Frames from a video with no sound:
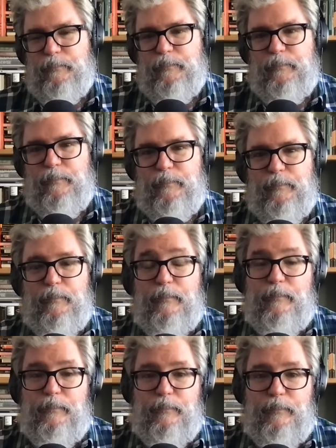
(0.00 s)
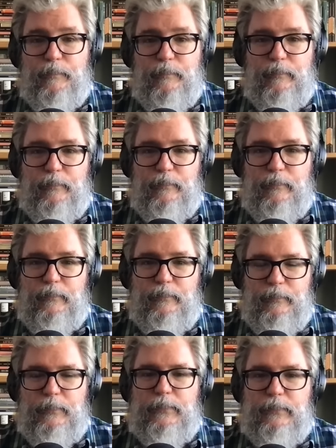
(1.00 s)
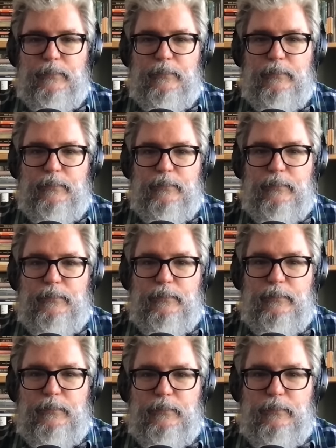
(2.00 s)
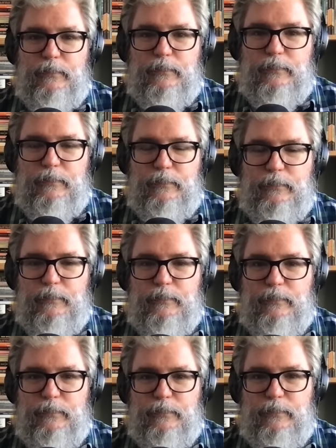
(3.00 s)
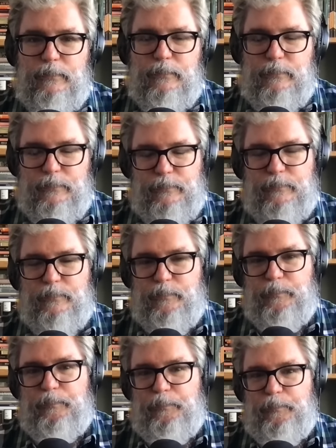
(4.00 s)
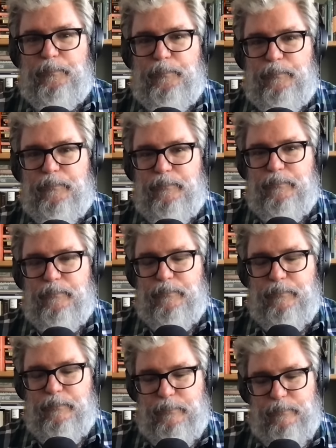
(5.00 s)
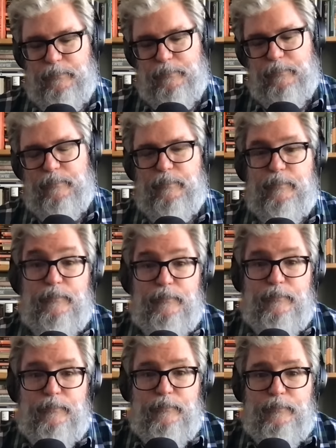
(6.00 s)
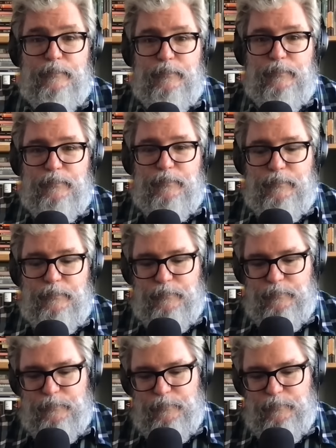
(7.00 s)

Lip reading: (not speaking)